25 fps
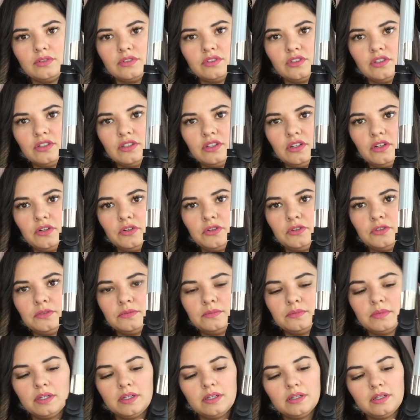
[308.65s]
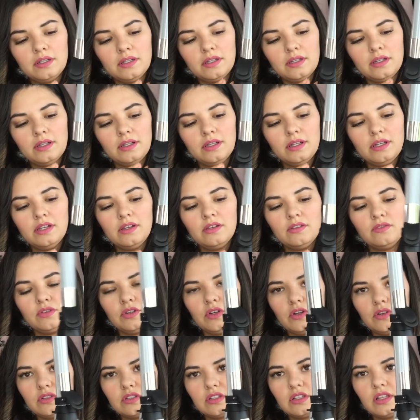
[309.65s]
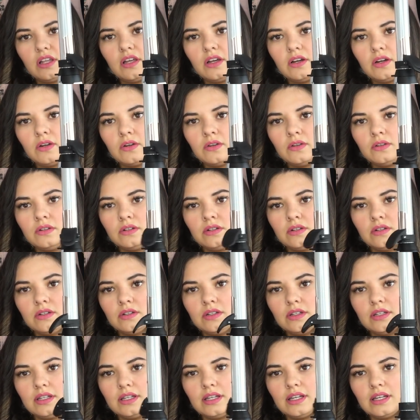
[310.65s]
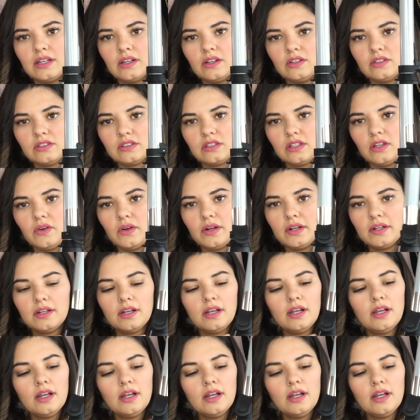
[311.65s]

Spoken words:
Turn home. If you go slow, it goes slower.